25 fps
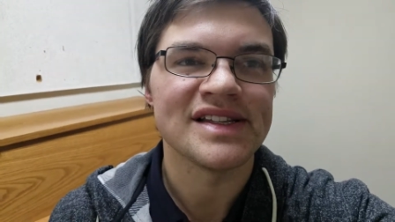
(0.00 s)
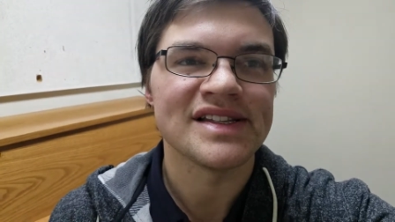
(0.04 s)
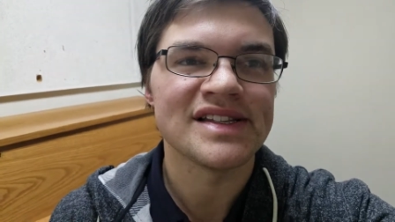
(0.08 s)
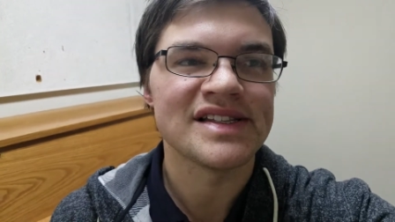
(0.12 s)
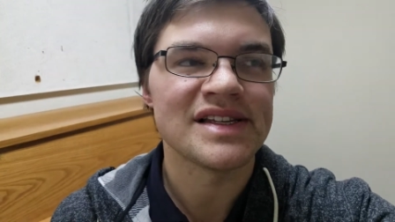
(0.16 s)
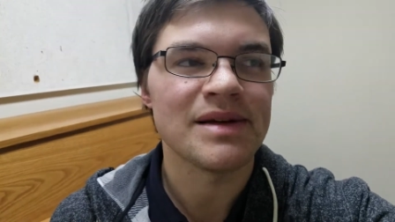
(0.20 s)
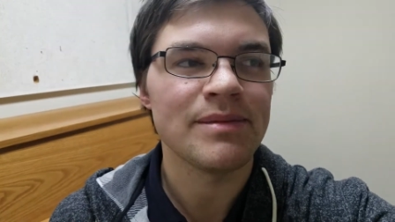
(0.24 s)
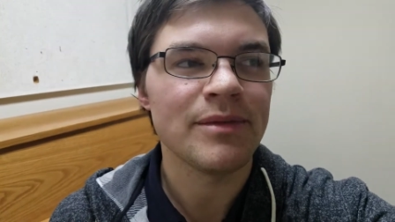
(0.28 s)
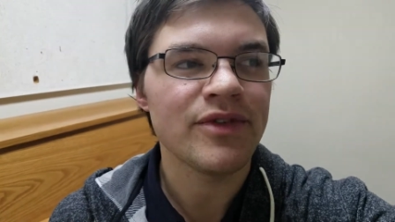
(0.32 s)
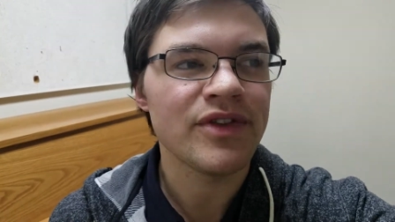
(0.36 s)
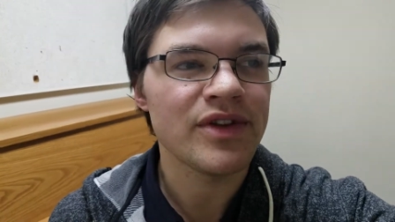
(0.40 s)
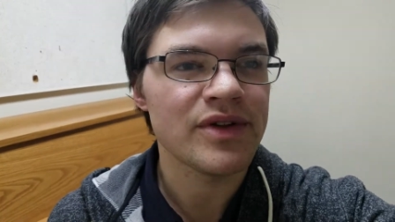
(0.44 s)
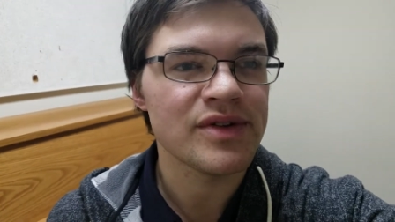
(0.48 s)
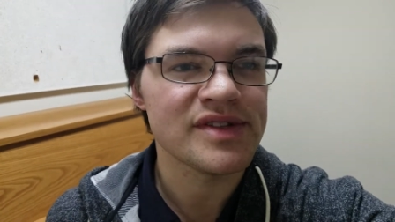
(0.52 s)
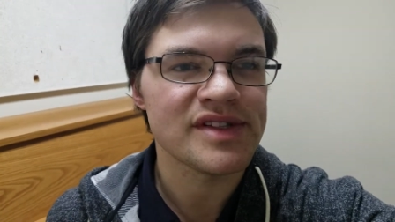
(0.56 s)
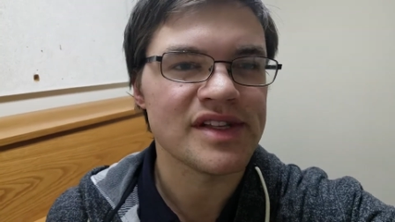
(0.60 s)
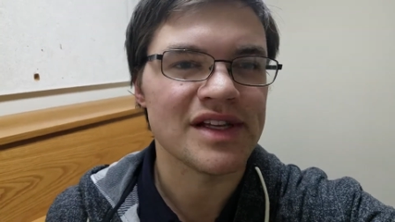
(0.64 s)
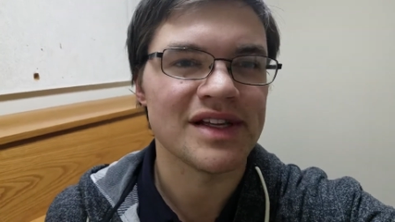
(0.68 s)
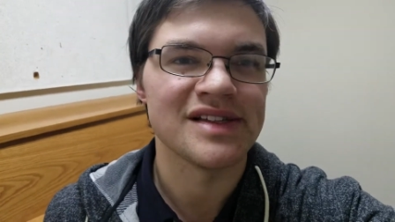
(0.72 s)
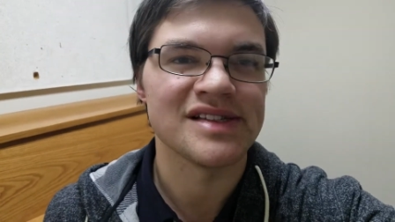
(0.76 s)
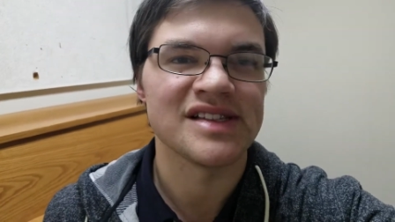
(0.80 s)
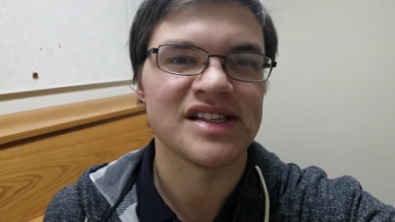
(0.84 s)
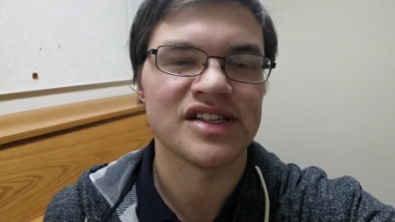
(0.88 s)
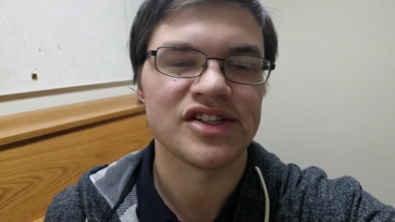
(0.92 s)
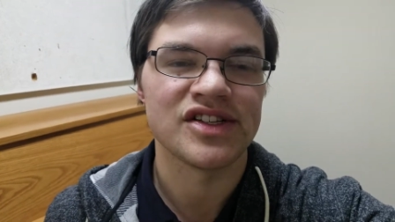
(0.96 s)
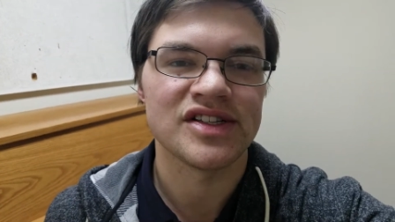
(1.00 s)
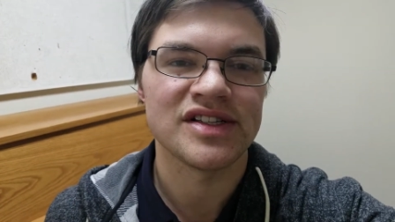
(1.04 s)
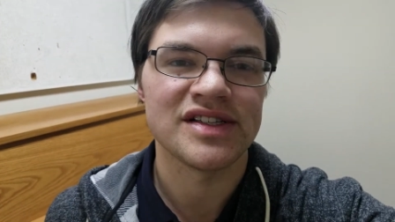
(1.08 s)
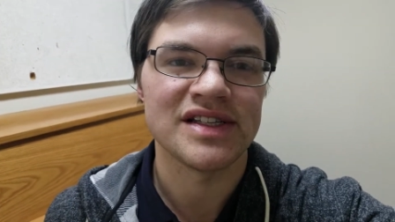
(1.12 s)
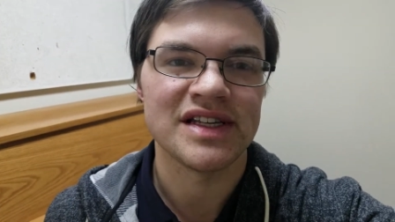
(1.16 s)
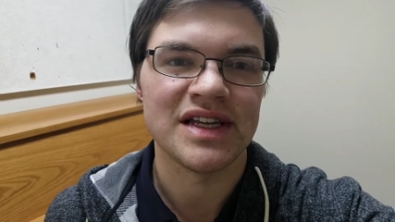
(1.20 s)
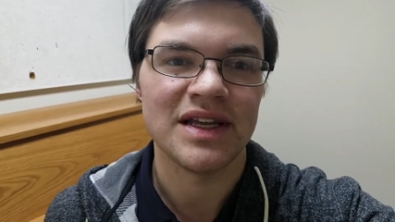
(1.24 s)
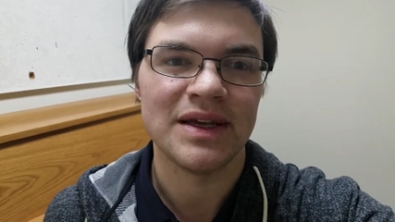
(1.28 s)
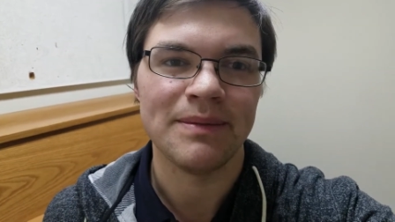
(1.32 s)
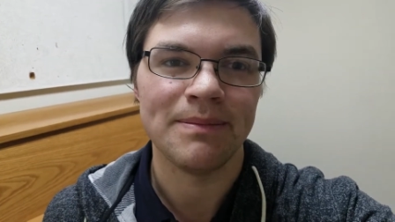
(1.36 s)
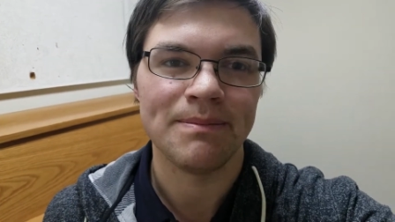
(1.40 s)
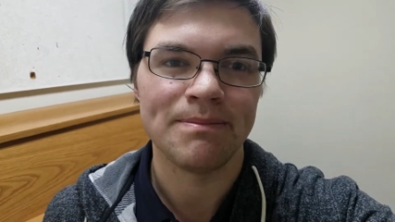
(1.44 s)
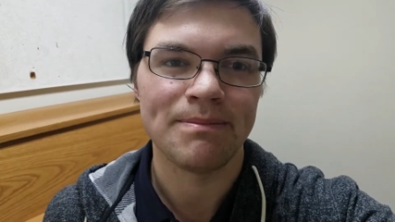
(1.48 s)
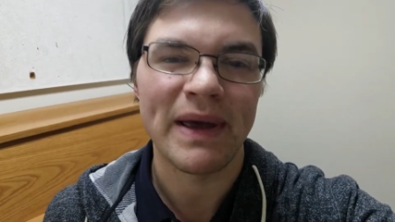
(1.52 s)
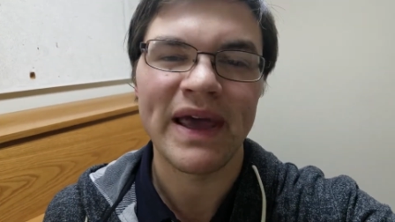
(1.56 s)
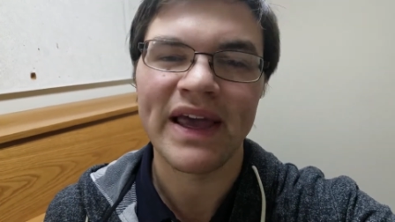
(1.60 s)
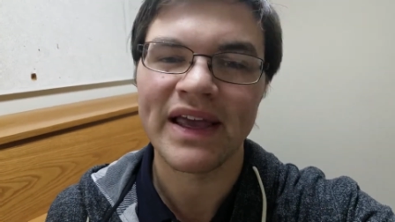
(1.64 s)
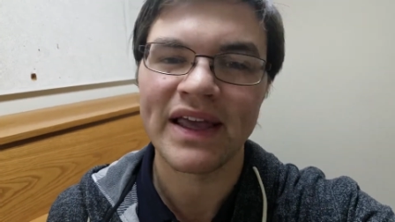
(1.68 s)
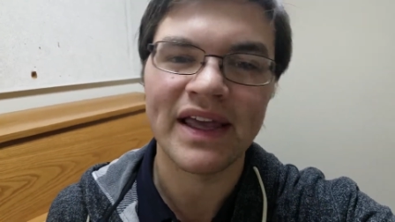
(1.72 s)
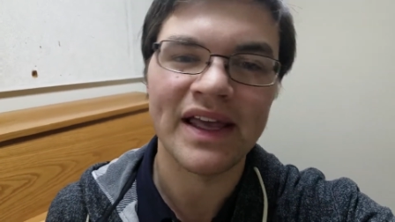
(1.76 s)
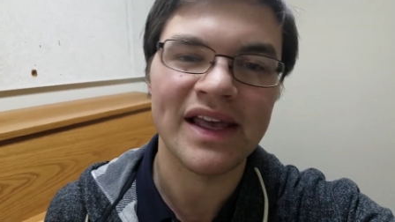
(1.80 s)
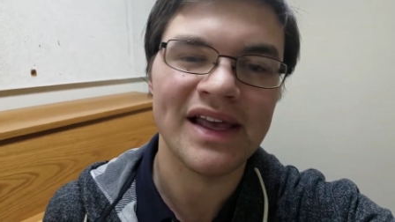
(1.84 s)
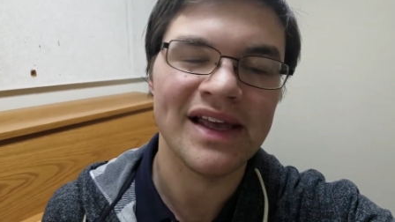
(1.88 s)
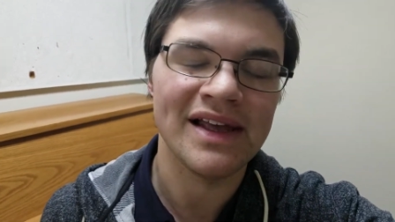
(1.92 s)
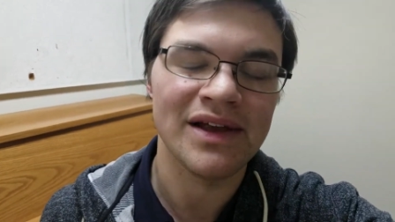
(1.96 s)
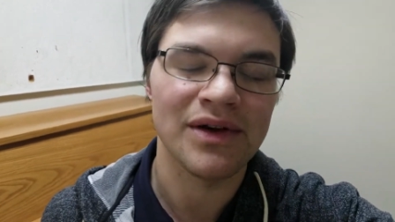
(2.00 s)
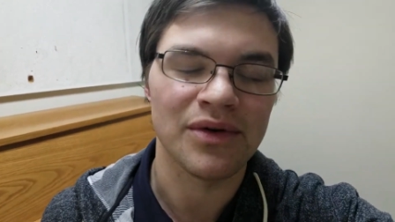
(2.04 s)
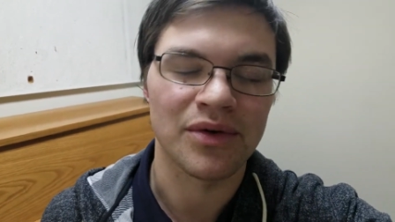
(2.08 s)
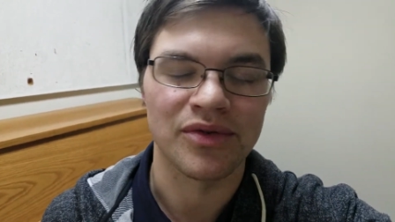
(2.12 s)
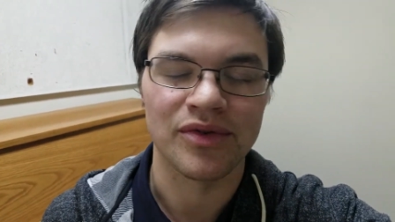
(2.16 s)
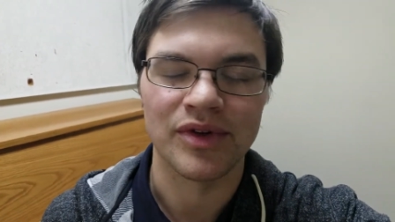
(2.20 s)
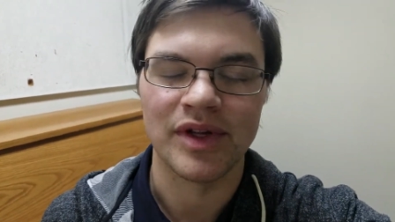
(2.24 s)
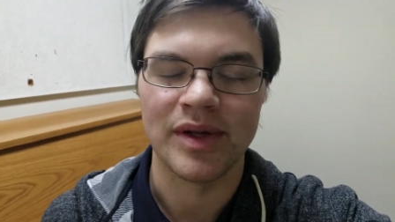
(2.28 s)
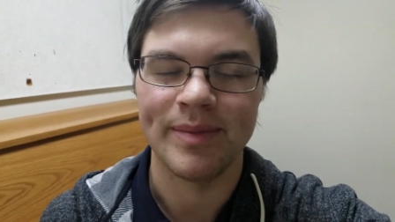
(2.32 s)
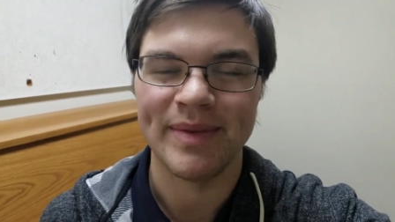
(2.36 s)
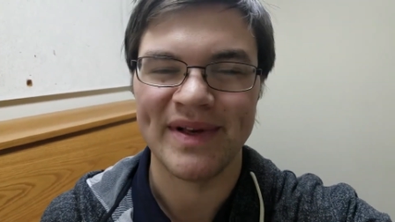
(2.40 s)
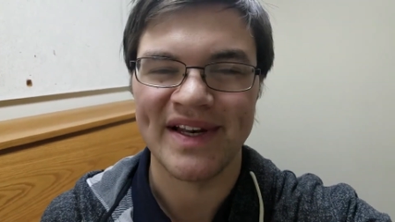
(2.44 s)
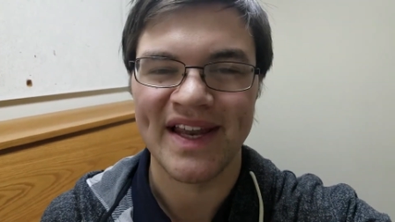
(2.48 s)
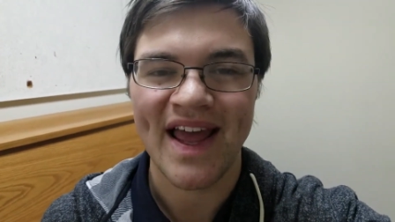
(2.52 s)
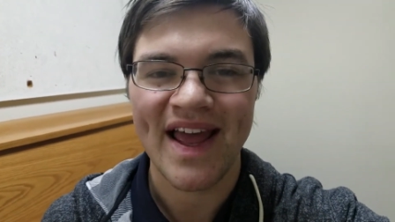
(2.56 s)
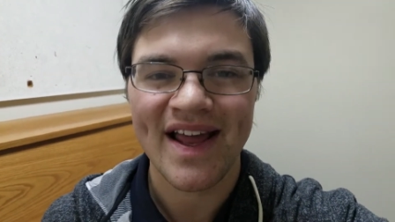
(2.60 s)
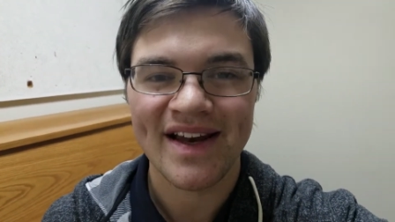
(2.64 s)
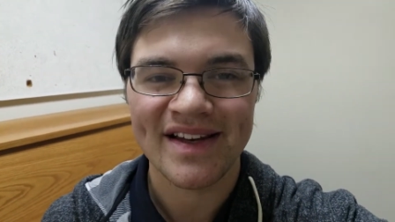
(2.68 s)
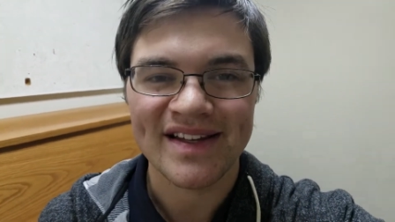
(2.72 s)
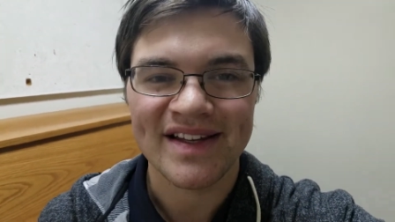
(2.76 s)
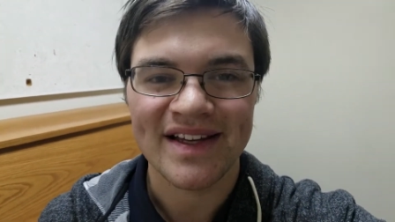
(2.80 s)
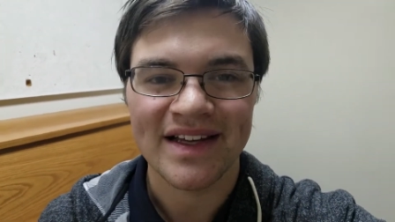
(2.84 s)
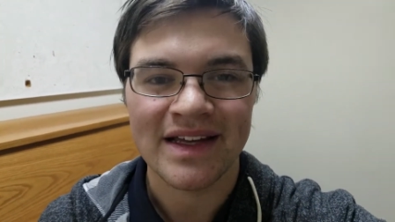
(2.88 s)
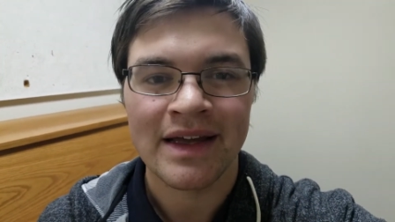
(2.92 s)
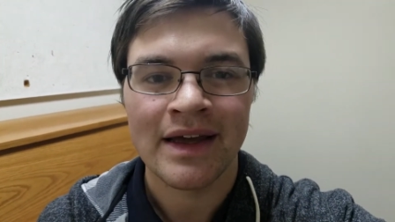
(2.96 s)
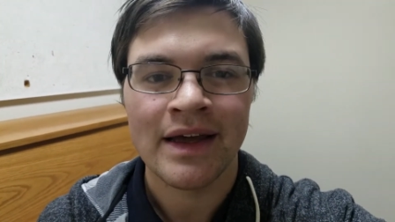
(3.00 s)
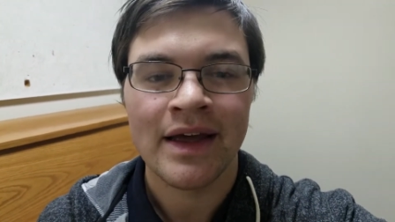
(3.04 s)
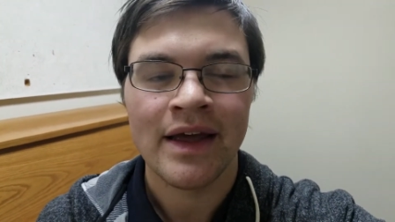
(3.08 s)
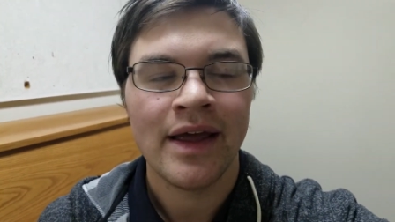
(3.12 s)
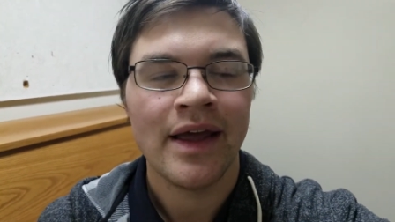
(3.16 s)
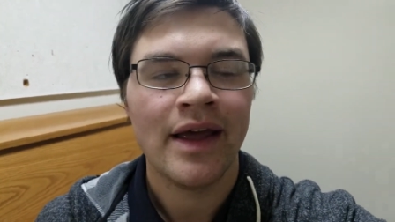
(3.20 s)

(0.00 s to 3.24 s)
some of those things that just seem picky or really pedantic